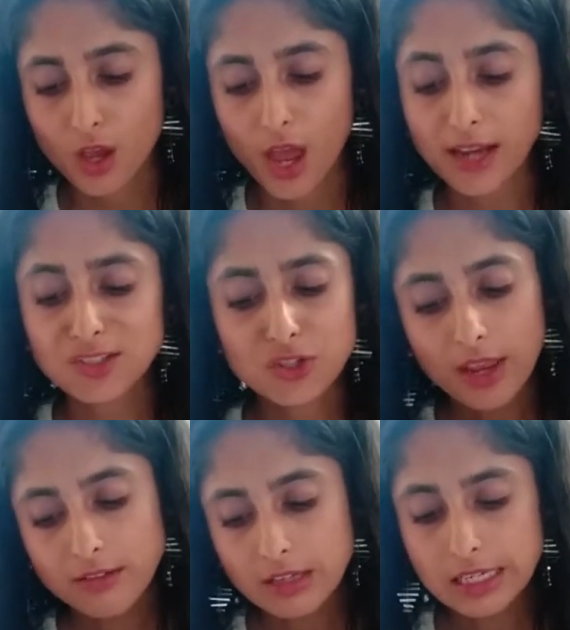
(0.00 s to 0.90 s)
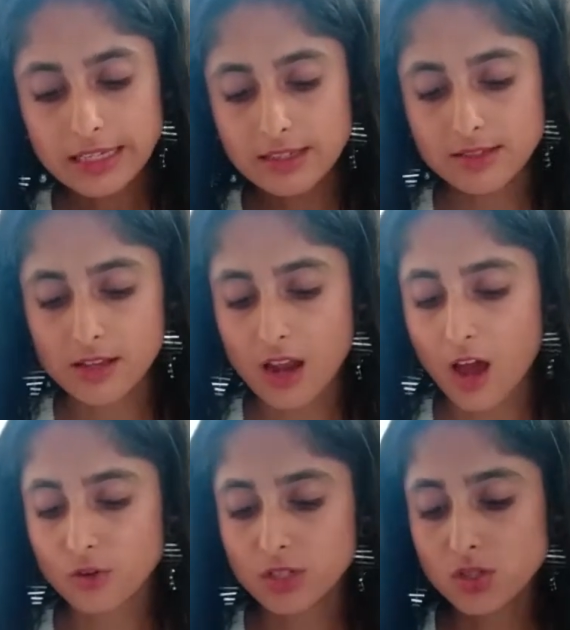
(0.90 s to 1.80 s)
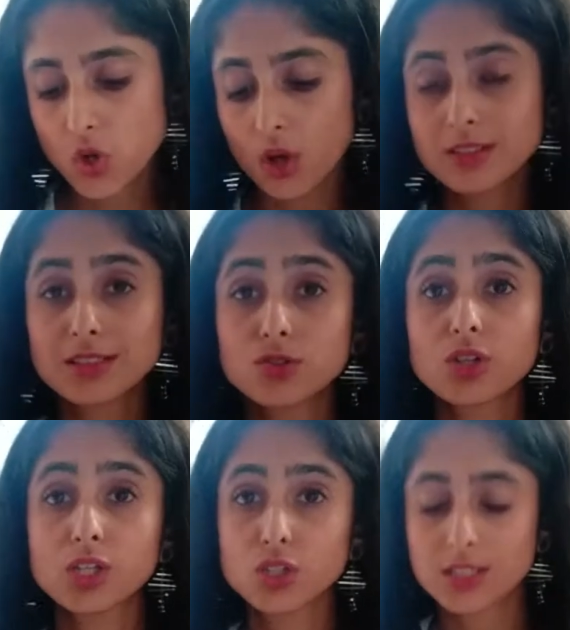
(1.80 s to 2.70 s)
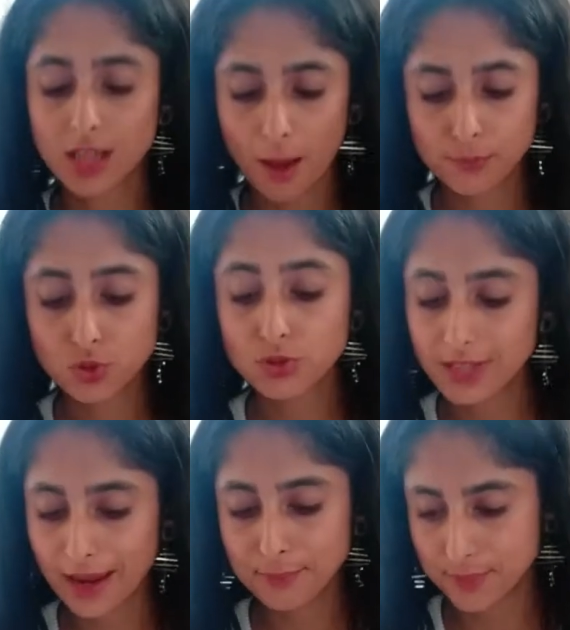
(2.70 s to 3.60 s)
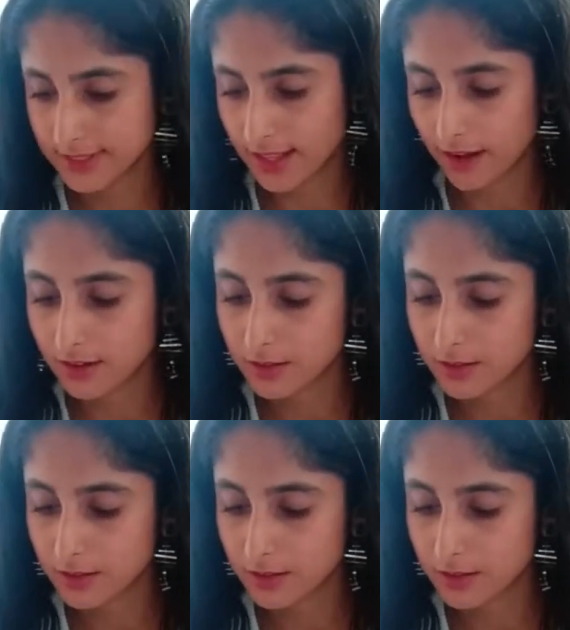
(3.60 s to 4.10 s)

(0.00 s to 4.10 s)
and generally it is allowed in concentrations up to 10%.